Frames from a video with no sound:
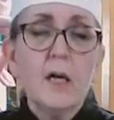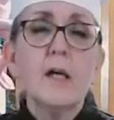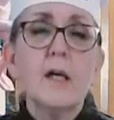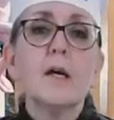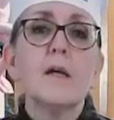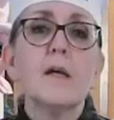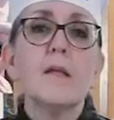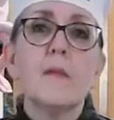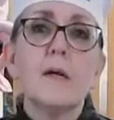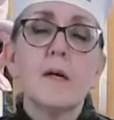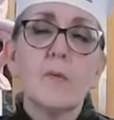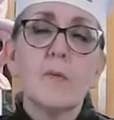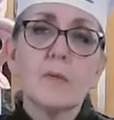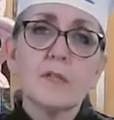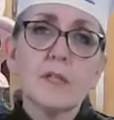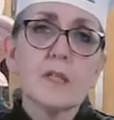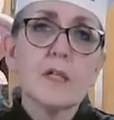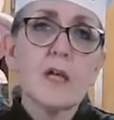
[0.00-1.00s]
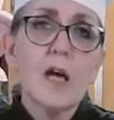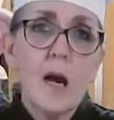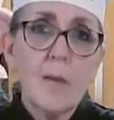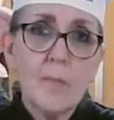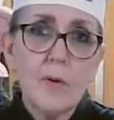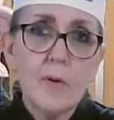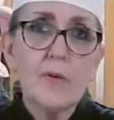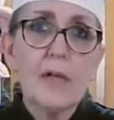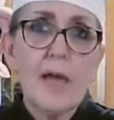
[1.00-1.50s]
There was a
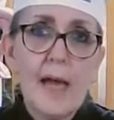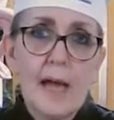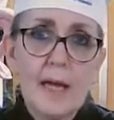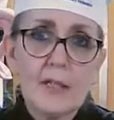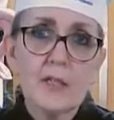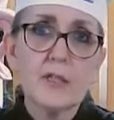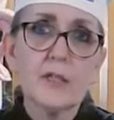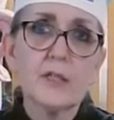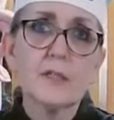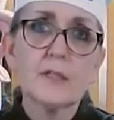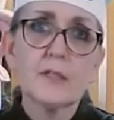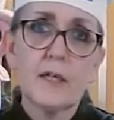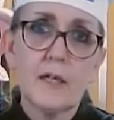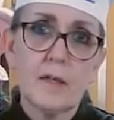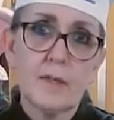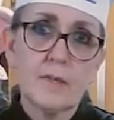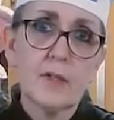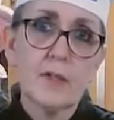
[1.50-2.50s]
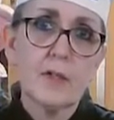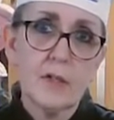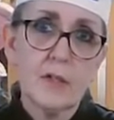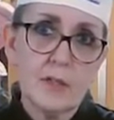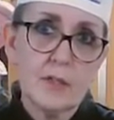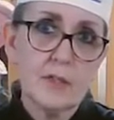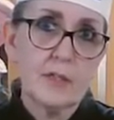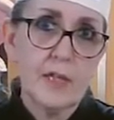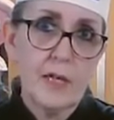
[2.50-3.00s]
couple dashes of the cooking
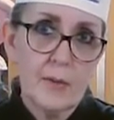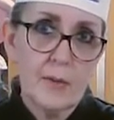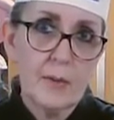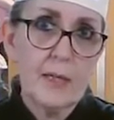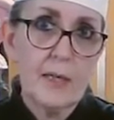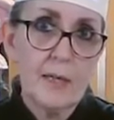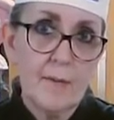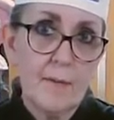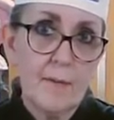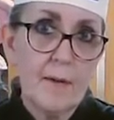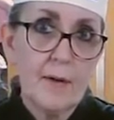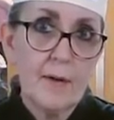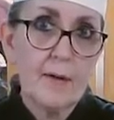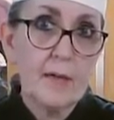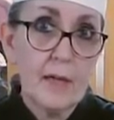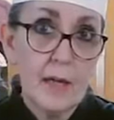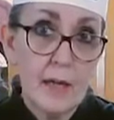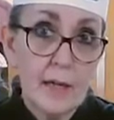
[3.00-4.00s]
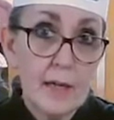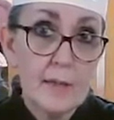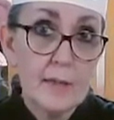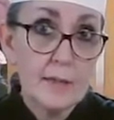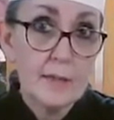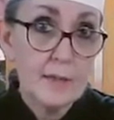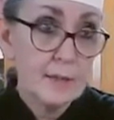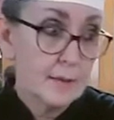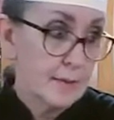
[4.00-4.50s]
sherry in there,
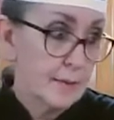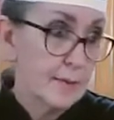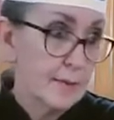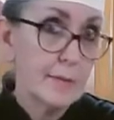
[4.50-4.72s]
yes.